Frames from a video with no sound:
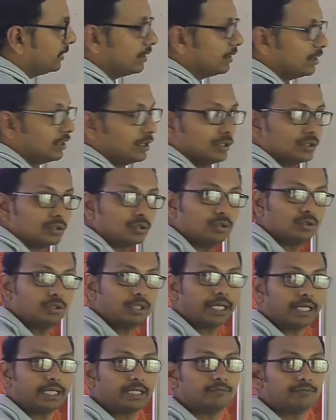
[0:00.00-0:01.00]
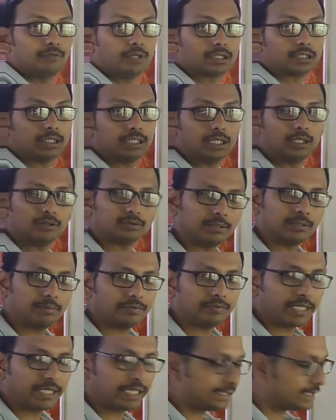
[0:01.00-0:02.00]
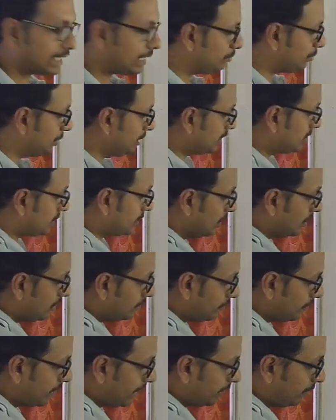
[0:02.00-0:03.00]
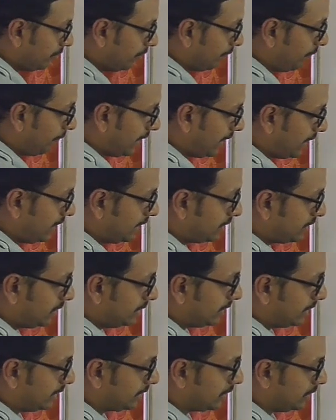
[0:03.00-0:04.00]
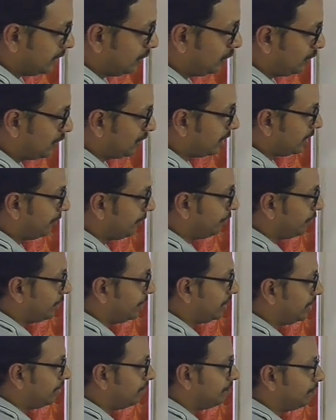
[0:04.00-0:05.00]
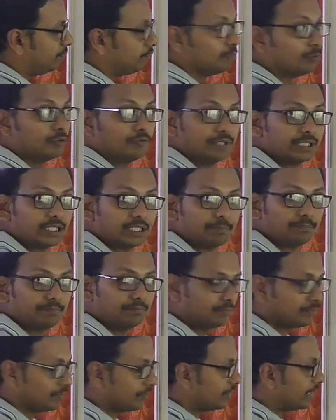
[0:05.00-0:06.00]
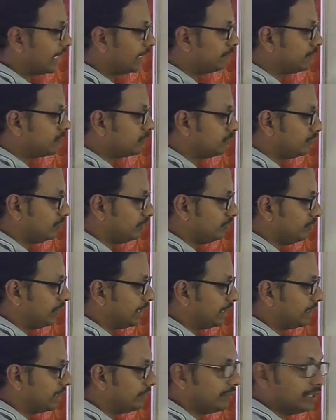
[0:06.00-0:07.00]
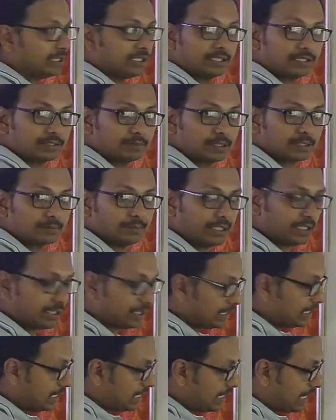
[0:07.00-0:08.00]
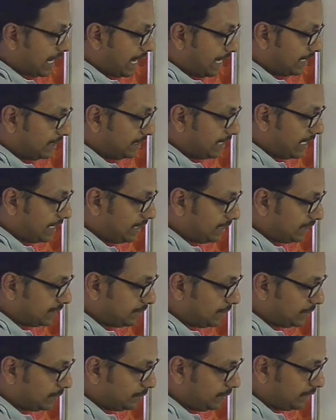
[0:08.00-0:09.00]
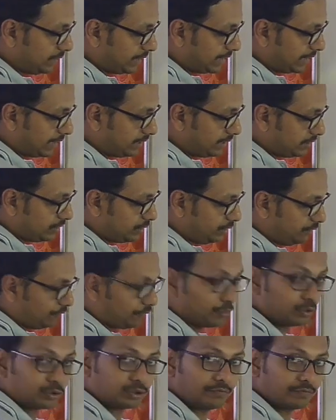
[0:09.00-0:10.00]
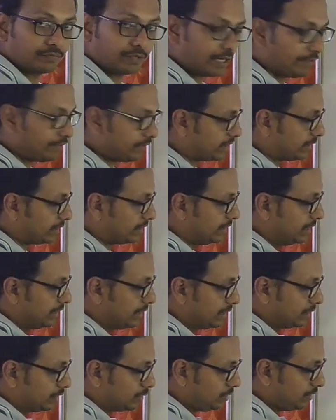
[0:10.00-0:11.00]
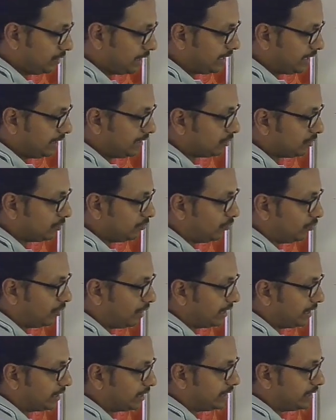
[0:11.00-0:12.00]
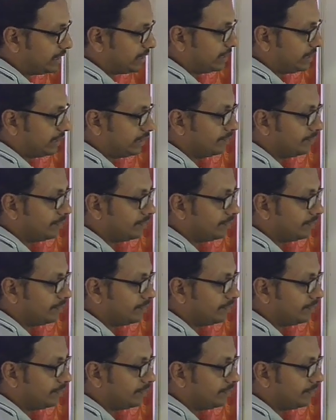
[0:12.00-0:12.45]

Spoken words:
So negative work done. Now some of the examples where you will find there is a load, if we move it up, that means we are giving a displacement, and that displacement is against your force of gravity, so that is 180 degree.